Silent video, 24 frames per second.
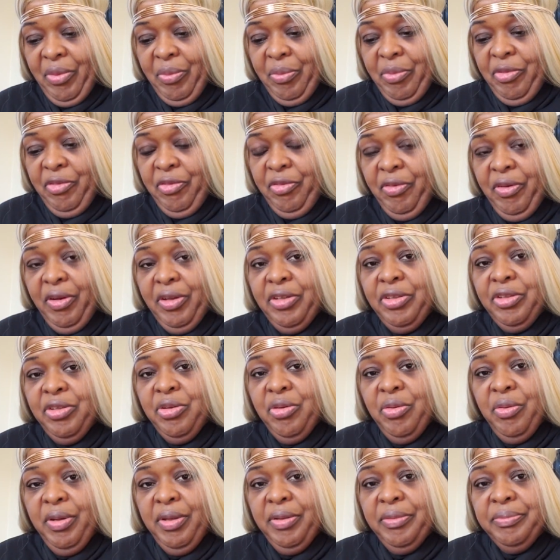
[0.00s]
Before I
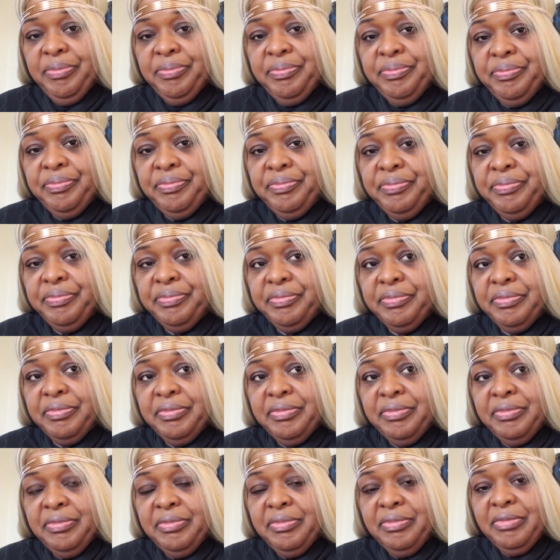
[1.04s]
knew it,
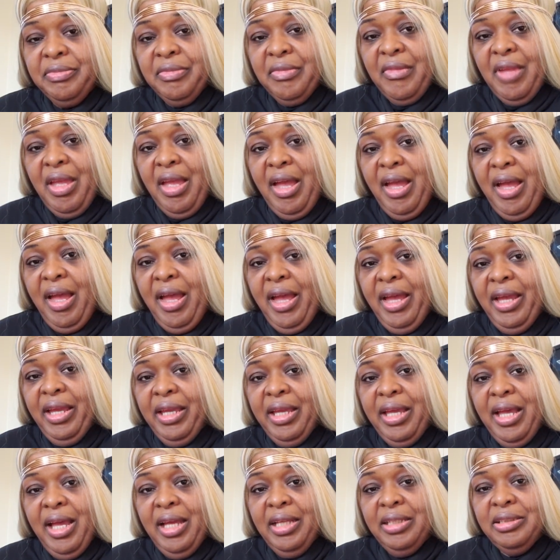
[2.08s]
I
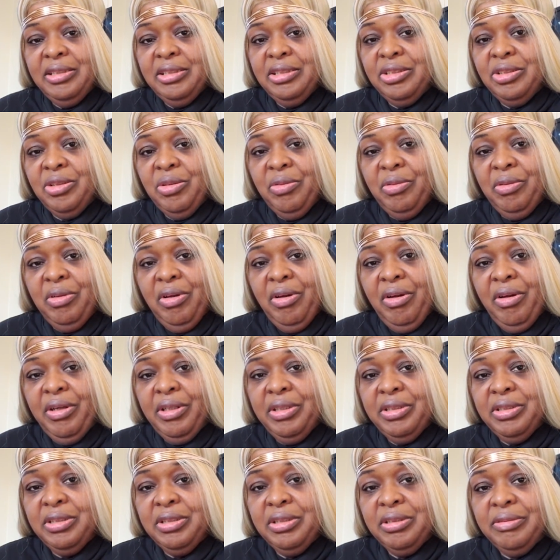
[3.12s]
had gotten so
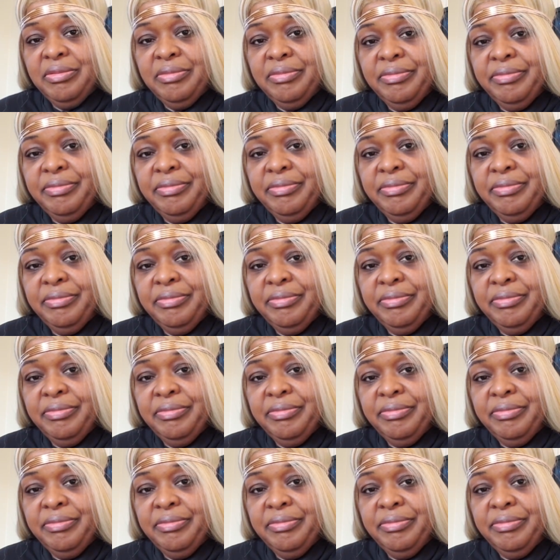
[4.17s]
large.